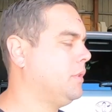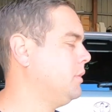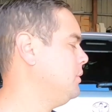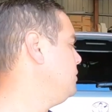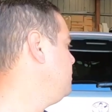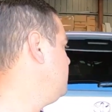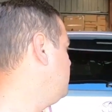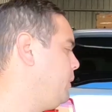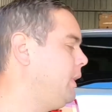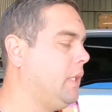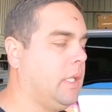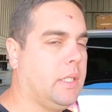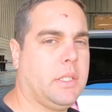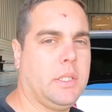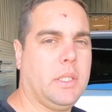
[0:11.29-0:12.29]
to be
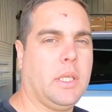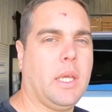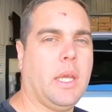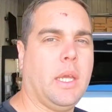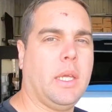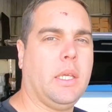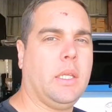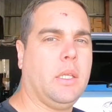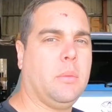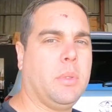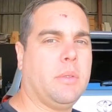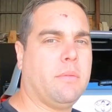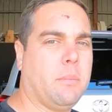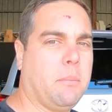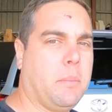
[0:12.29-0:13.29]
getting a
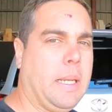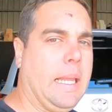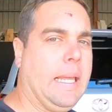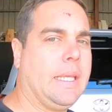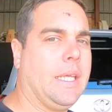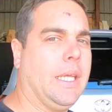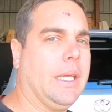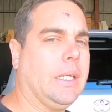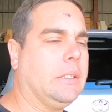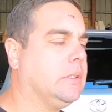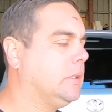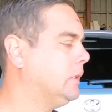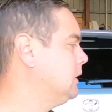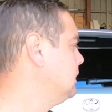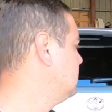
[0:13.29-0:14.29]
bit of a blackout